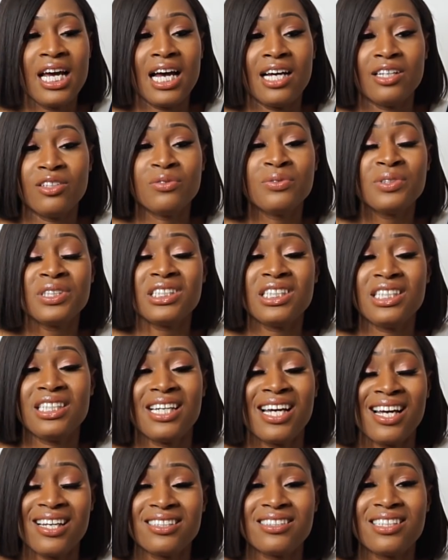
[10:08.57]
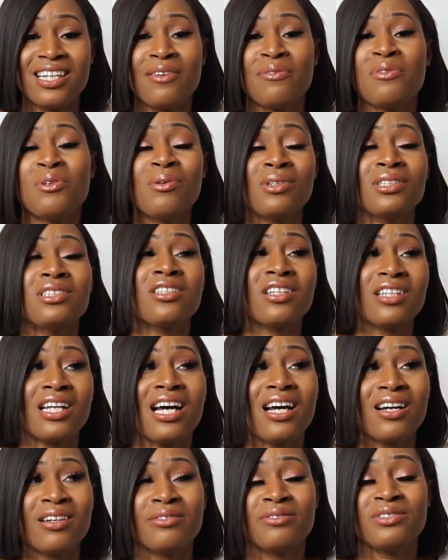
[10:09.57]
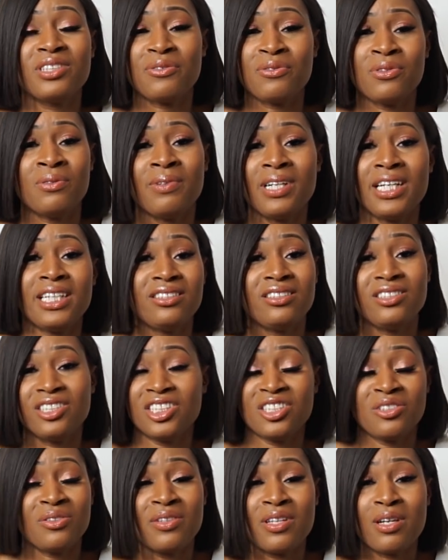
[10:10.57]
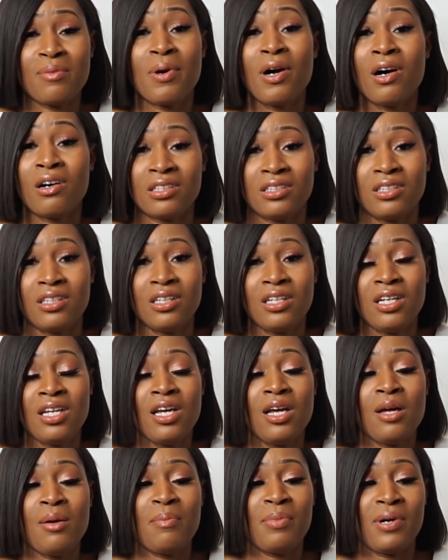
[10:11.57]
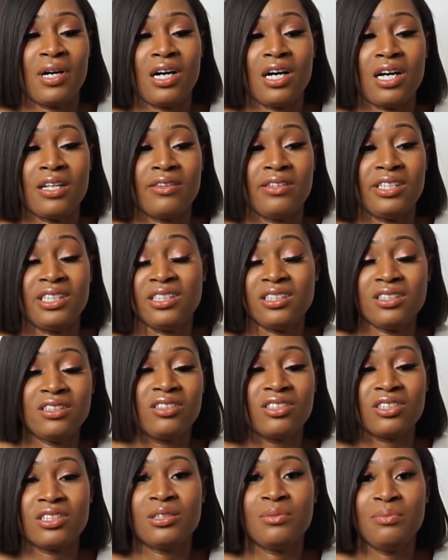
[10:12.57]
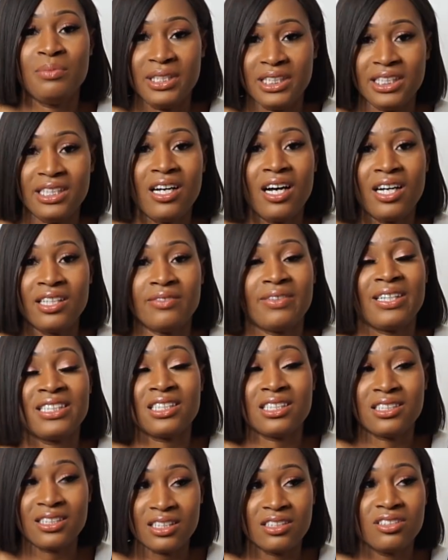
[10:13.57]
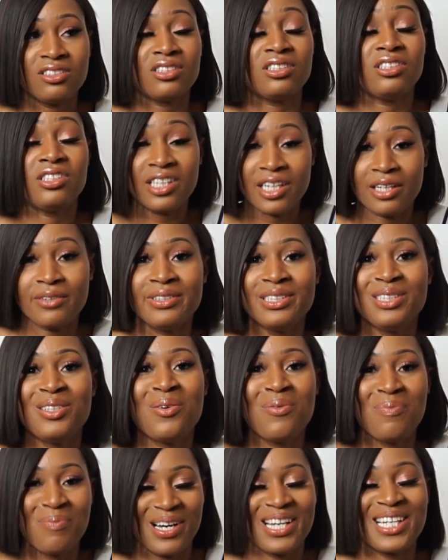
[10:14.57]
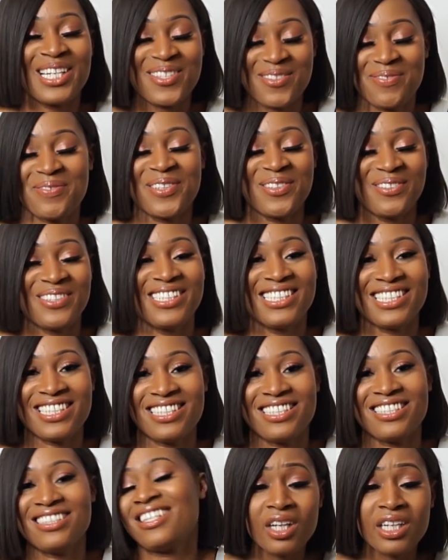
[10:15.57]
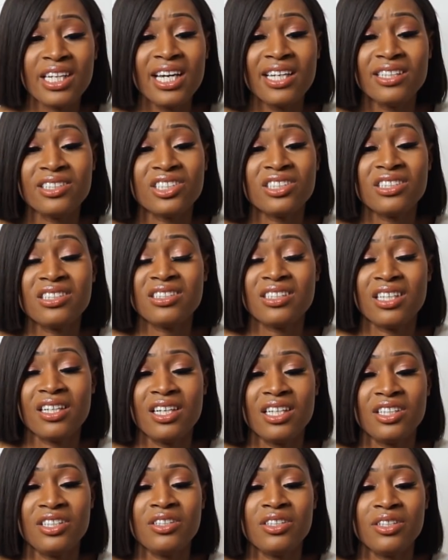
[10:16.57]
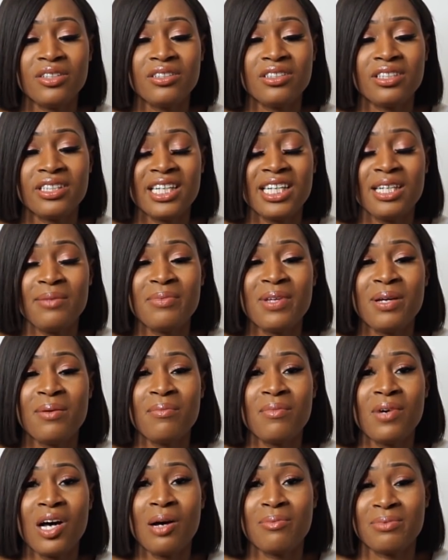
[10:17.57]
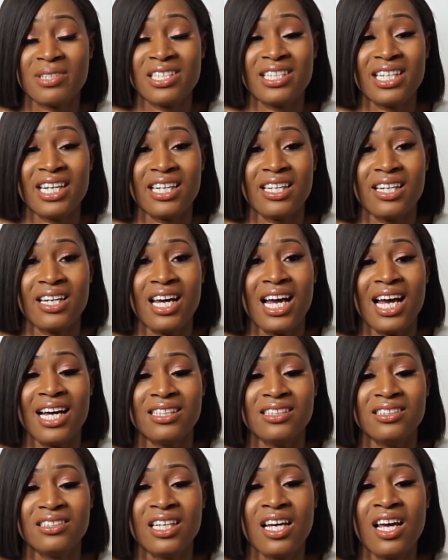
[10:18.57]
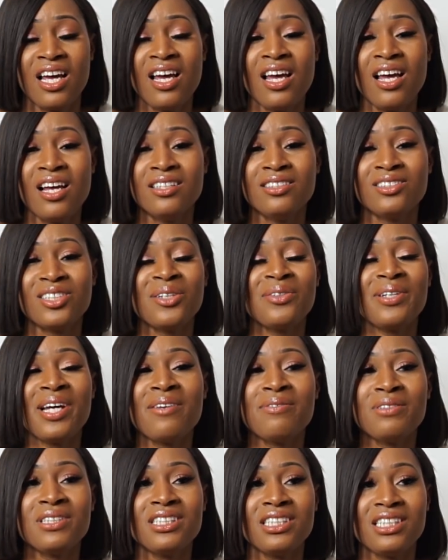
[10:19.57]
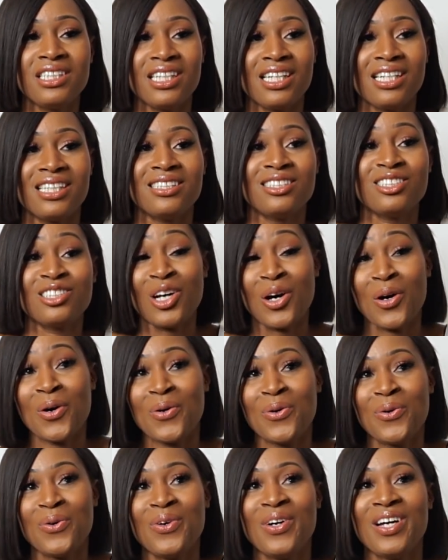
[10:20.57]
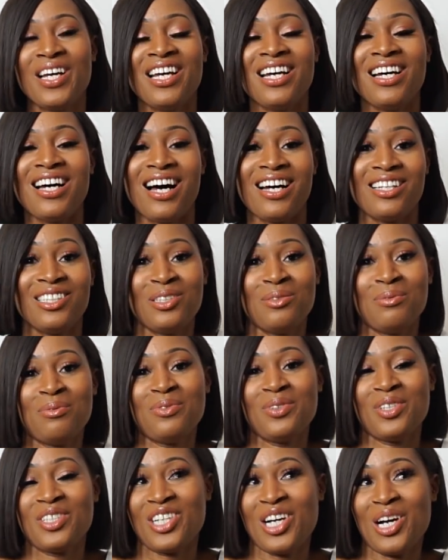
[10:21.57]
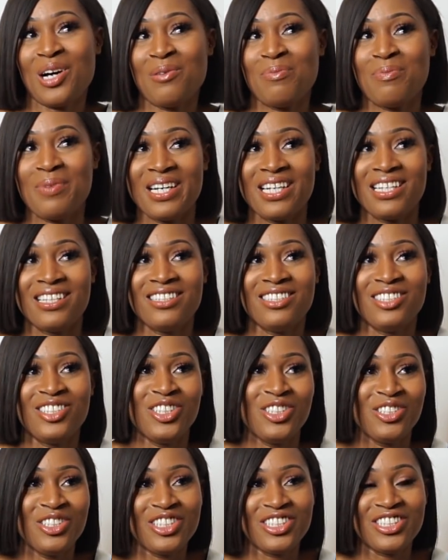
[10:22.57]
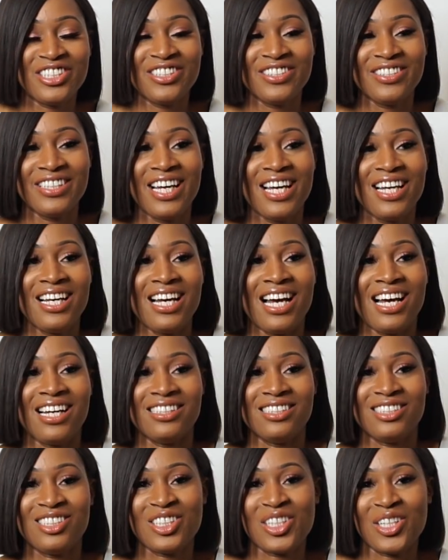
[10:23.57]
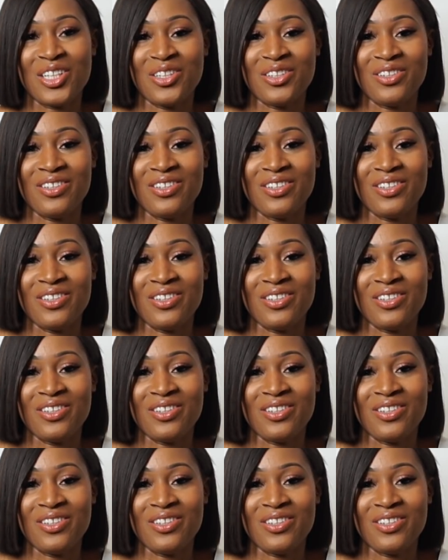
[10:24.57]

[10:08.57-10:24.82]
And obviously, yes, everyone's going to have different relationships with their partner, but this is just me kind of, as I said, just sharing my experiences. Yeah, just, you know, keep them up to date, and don't ever see it as, oh, I know the child better than you do, and so,